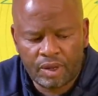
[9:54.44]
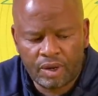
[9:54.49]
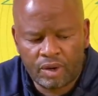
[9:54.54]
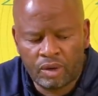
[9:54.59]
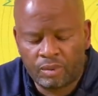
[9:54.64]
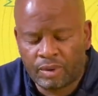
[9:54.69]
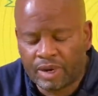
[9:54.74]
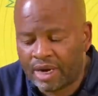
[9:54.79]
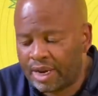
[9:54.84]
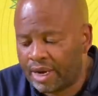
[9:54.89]

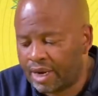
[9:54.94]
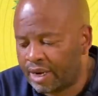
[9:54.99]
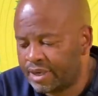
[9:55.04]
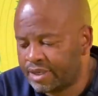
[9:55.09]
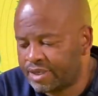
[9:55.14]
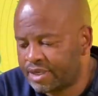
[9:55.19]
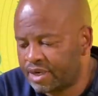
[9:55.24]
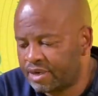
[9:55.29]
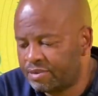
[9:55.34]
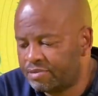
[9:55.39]
No, but like
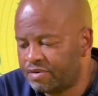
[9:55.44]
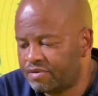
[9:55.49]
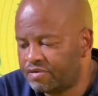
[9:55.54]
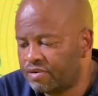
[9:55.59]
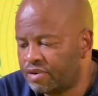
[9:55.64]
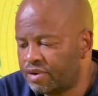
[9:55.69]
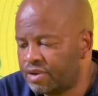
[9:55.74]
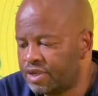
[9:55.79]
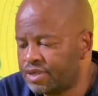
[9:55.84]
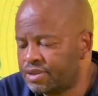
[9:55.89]
I said
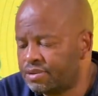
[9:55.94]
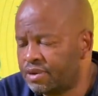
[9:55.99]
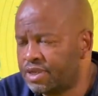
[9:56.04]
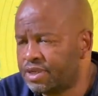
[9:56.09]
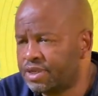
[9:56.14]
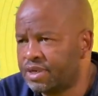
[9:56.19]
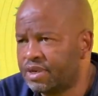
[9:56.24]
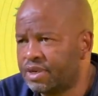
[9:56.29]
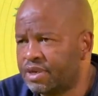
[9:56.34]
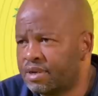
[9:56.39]
before, this
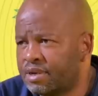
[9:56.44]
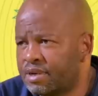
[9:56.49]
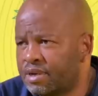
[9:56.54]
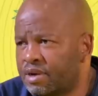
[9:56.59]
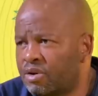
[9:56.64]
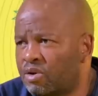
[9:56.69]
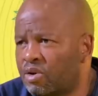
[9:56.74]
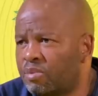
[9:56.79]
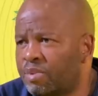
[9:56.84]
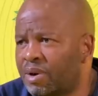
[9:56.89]
was a
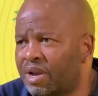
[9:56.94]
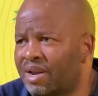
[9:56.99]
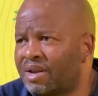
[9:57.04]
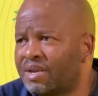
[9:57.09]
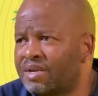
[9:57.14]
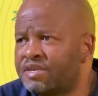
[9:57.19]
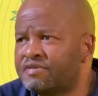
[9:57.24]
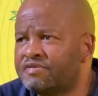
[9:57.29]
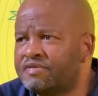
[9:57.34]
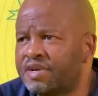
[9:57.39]

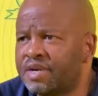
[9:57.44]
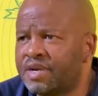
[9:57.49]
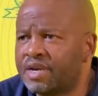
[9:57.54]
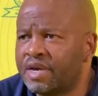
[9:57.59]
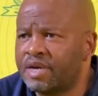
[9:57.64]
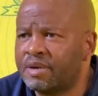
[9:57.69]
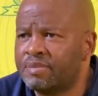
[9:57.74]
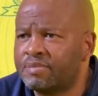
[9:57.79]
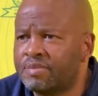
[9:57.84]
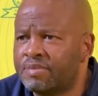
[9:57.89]
completely different
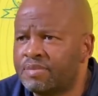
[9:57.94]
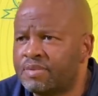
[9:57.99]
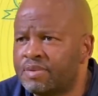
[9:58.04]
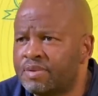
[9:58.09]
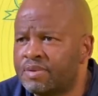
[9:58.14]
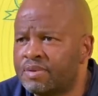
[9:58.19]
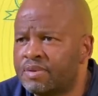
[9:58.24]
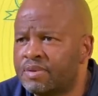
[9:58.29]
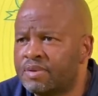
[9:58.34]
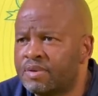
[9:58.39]
game,
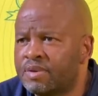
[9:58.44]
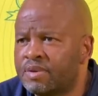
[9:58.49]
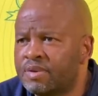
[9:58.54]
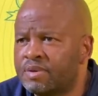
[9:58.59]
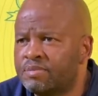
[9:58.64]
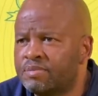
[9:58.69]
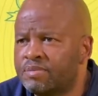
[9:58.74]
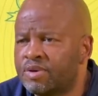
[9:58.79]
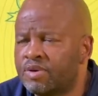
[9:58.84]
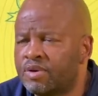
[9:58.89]

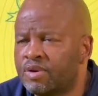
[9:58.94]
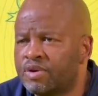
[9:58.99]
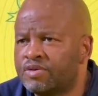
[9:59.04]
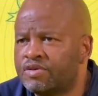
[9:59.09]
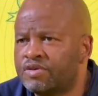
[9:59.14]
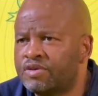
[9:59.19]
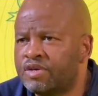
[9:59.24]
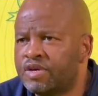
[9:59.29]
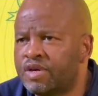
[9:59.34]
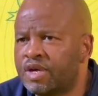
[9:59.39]

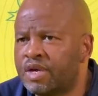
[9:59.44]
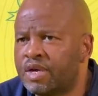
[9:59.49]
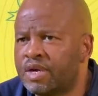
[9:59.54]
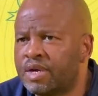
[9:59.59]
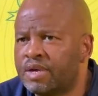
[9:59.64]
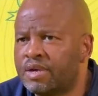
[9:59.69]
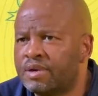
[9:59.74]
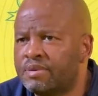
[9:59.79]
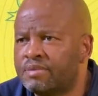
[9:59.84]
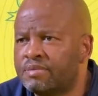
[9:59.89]
because
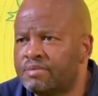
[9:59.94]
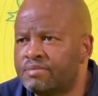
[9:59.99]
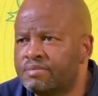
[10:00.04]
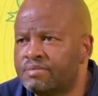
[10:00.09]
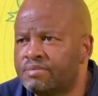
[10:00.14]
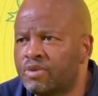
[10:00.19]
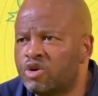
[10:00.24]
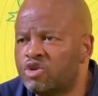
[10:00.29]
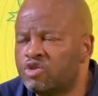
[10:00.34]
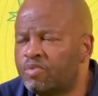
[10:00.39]
here
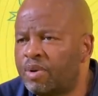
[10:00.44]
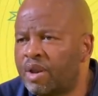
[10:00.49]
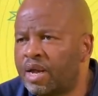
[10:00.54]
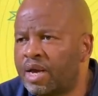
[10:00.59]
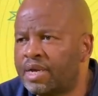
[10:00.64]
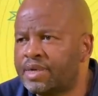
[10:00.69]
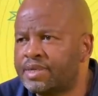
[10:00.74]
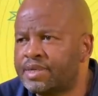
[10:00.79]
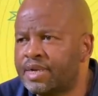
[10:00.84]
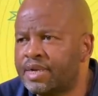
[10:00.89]
most
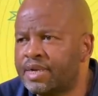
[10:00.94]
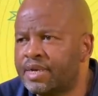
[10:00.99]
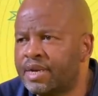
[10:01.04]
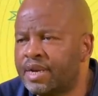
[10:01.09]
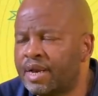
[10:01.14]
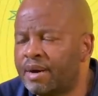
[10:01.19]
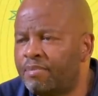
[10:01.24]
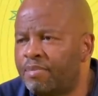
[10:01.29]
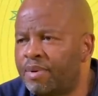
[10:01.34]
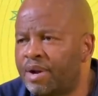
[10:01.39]
players
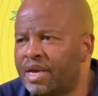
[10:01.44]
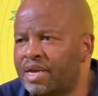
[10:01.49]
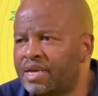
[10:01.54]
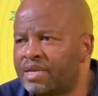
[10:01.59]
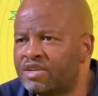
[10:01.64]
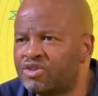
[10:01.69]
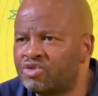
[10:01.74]
ended up playing the